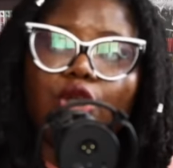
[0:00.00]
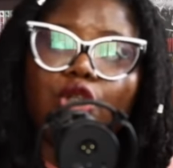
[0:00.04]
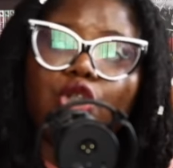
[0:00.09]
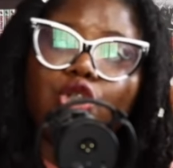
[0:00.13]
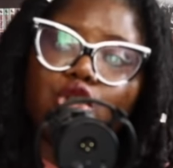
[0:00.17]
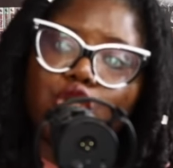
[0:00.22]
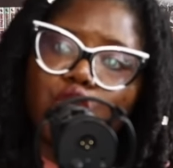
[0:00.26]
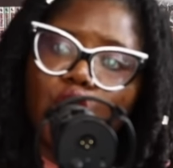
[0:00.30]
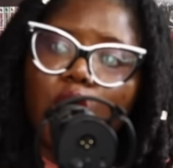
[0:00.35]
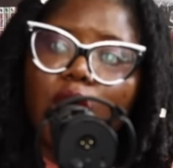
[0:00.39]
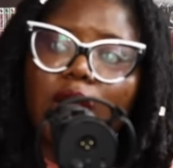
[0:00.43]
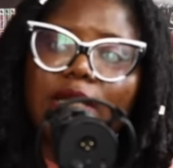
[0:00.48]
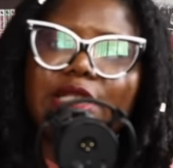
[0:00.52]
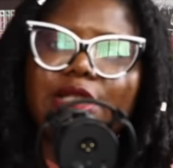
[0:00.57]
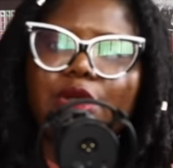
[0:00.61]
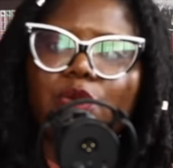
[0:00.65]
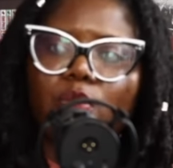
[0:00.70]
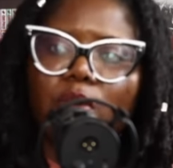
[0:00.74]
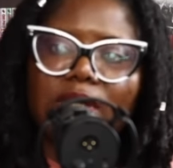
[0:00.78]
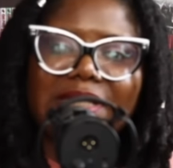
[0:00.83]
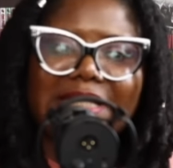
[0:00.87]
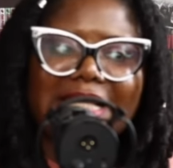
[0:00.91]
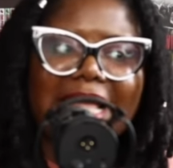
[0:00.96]
George
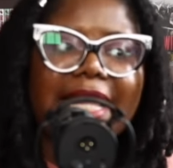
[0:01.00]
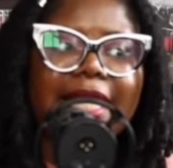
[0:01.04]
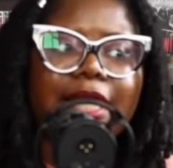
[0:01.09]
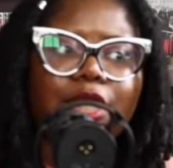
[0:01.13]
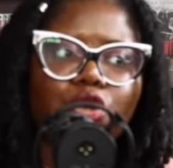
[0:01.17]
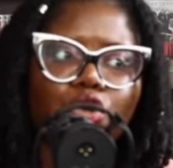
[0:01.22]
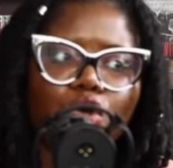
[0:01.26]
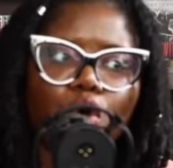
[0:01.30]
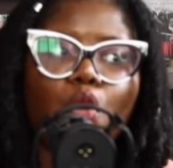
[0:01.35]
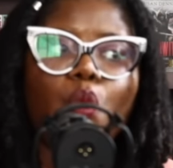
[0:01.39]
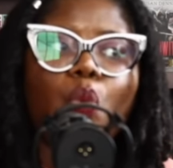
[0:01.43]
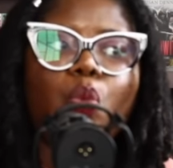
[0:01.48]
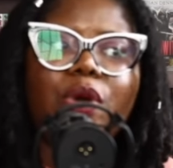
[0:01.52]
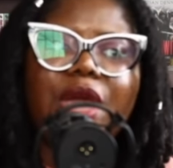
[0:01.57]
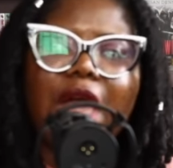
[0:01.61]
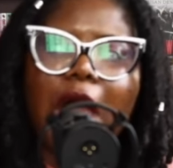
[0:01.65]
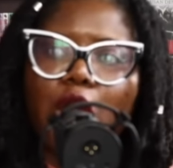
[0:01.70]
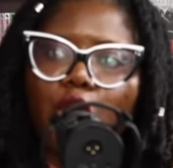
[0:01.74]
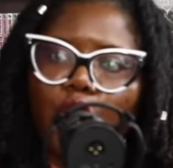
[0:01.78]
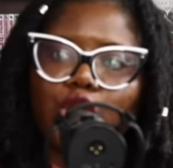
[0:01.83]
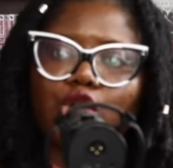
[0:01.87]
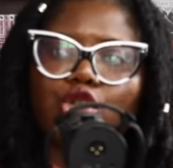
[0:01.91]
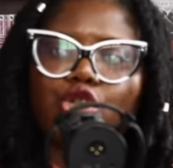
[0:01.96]
was like, No, we are
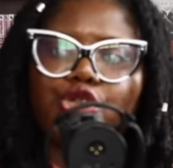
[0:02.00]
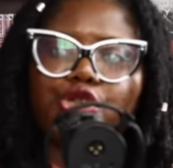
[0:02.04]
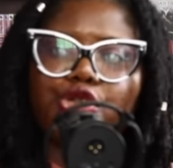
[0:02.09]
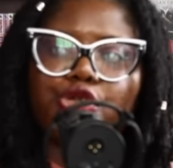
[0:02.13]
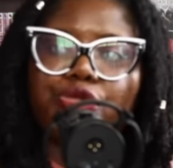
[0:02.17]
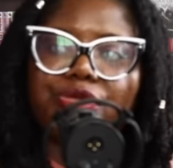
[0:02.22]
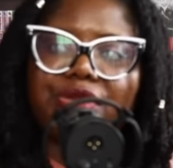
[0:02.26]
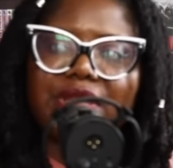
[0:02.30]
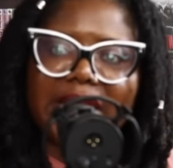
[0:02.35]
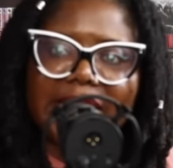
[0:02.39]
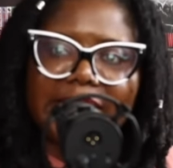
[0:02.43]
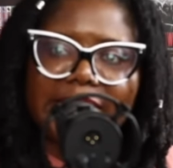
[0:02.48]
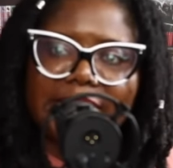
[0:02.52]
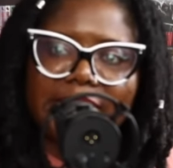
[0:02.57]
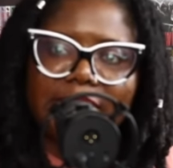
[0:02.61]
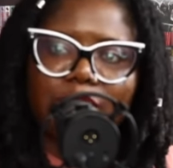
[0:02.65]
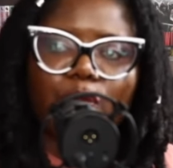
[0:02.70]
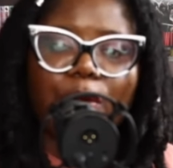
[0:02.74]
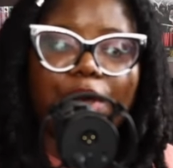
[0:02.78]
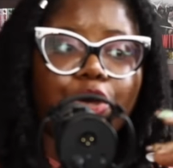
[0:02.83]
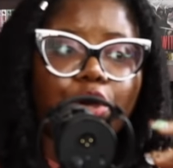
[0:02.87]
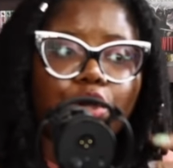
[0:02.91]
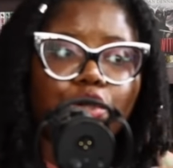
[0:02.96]
going to do this.
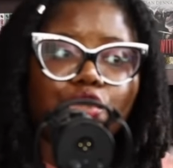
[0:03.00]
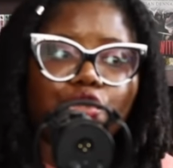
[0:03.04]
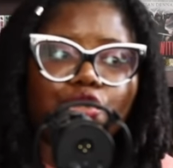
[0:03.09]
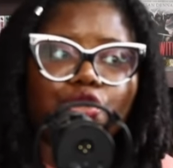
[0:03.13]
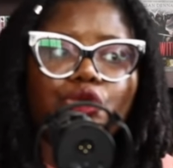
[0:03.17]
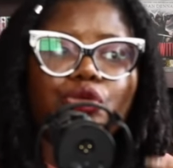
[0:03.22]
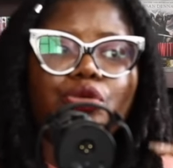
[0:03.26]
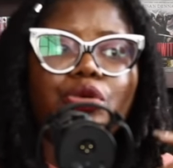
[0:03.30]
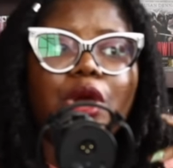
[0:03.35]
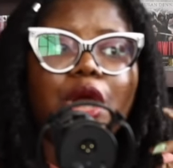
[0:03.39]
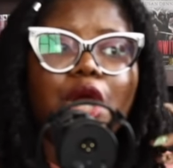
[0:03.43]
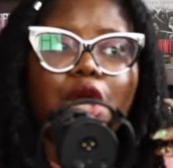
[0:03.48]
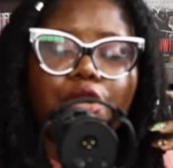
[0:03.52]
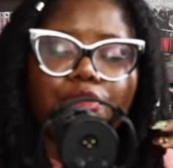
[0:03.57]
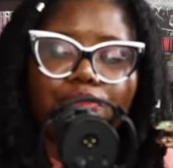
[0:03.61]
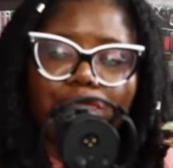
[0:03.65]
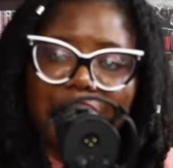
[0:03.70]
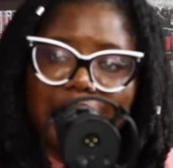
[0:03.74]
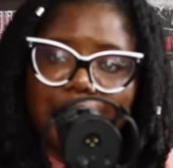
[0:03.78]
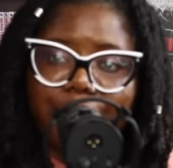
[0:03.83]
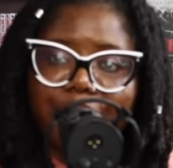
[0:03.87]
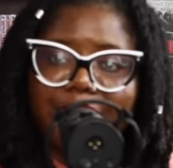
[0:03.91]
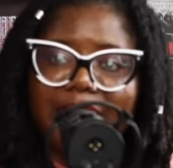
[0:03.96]
We're going to
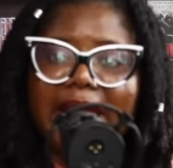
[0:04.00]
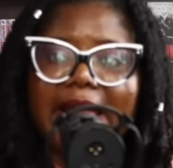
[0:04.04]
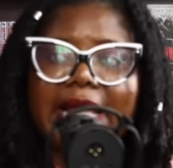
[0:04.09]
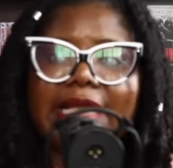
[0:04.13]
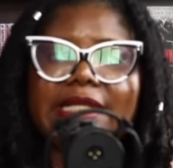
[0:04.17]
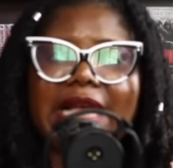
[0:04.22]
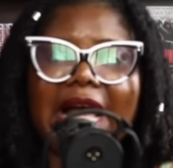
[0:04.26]
recreate.